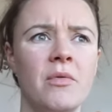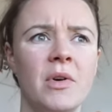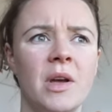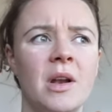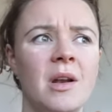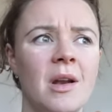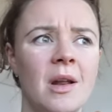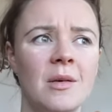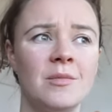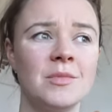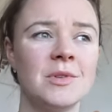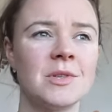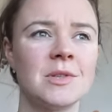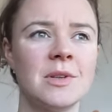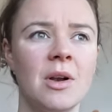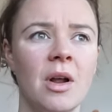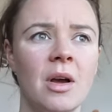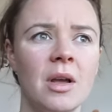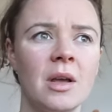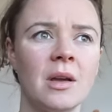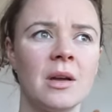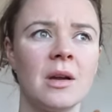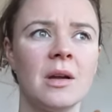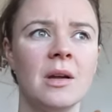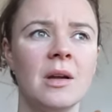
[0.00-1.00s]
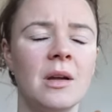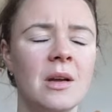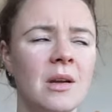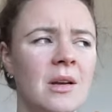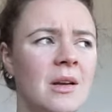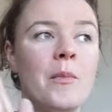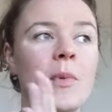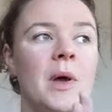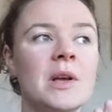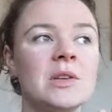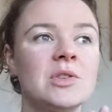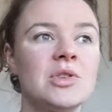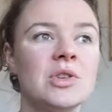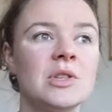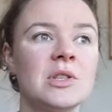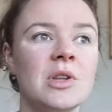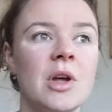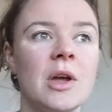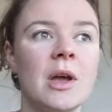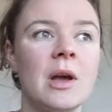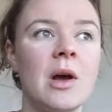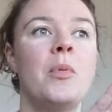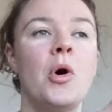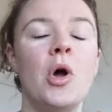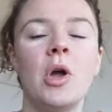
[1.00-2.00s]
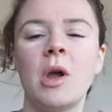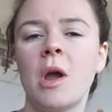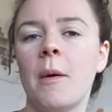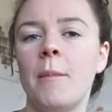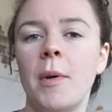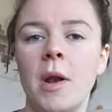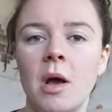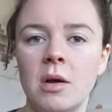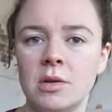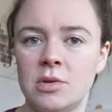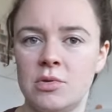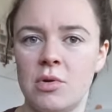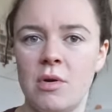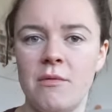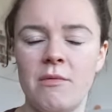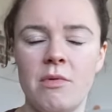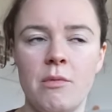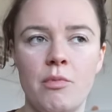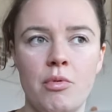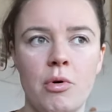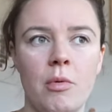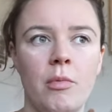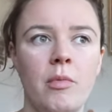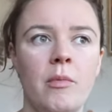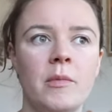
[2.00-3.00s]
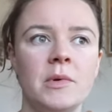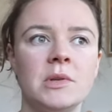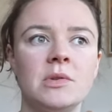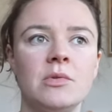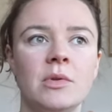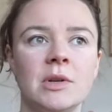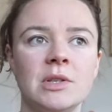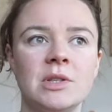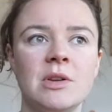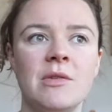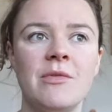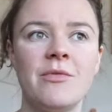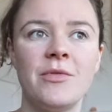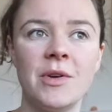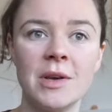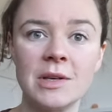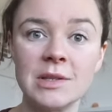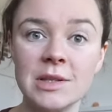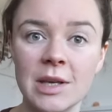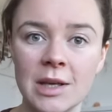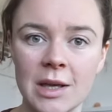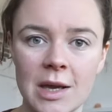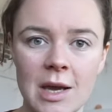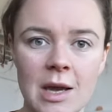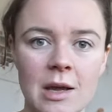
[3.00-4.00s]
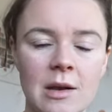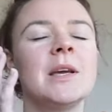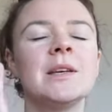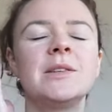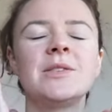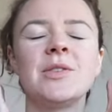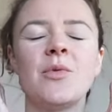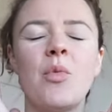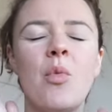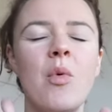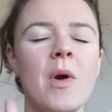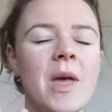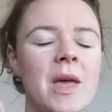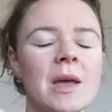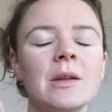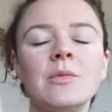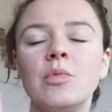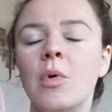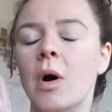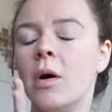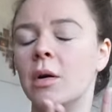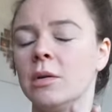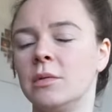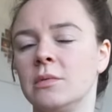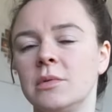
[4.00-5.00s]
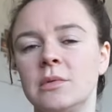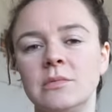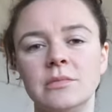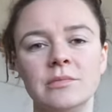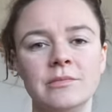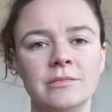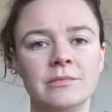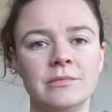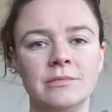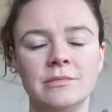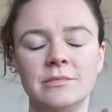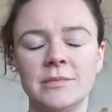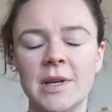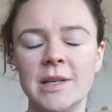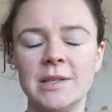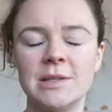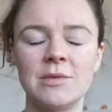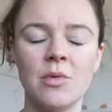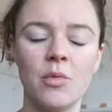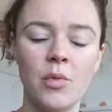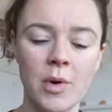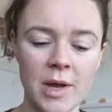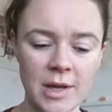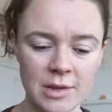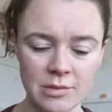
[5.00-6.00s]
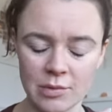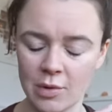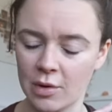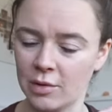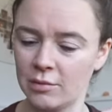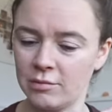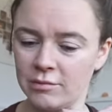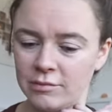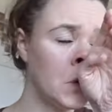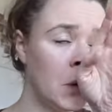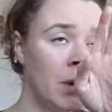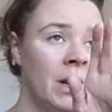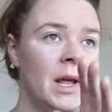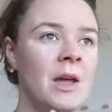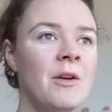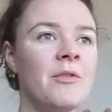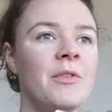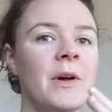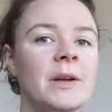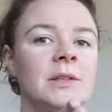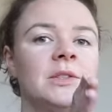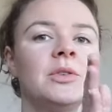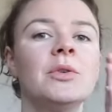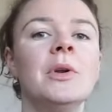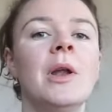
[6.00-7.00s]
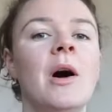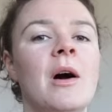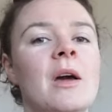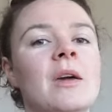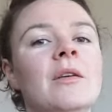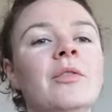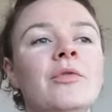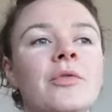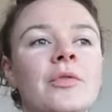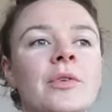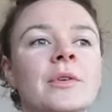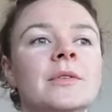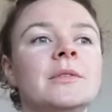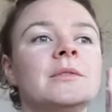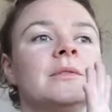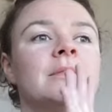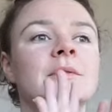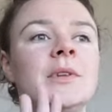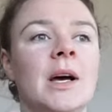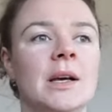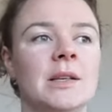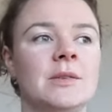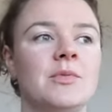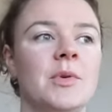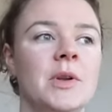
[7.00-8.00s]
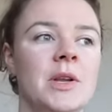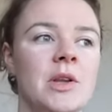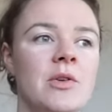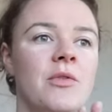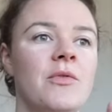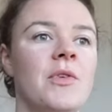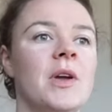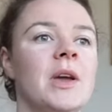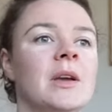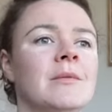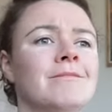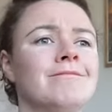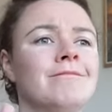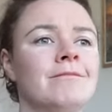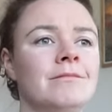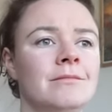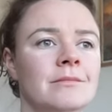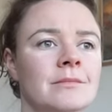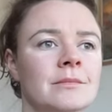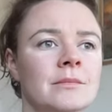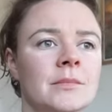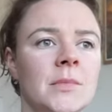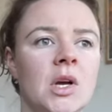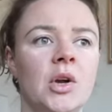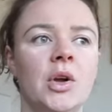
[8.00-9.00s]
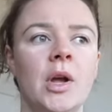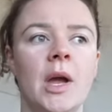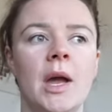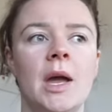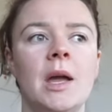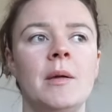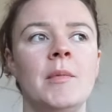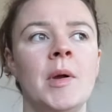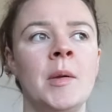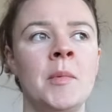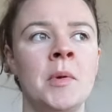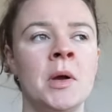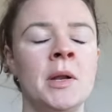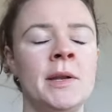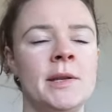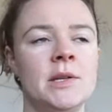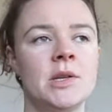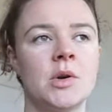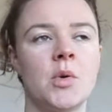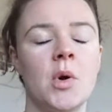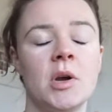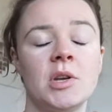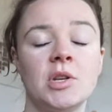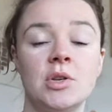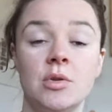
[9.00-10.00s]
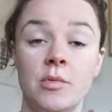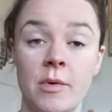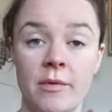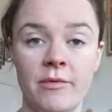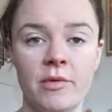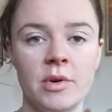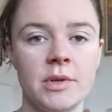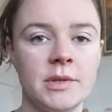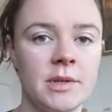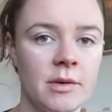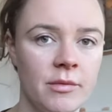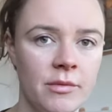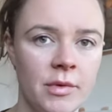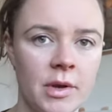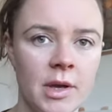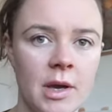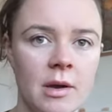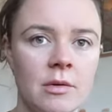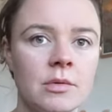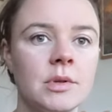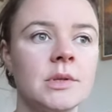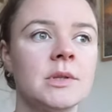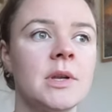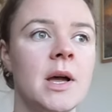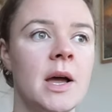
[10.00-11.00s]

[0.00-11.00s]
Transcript: And I'm just like, that's just like putting a plaster over the problem. It's not actually fixing it. It's a weird one. It's a weird one. When it affects your life, that's when you think, okay, maybe I need to question whether it's something else.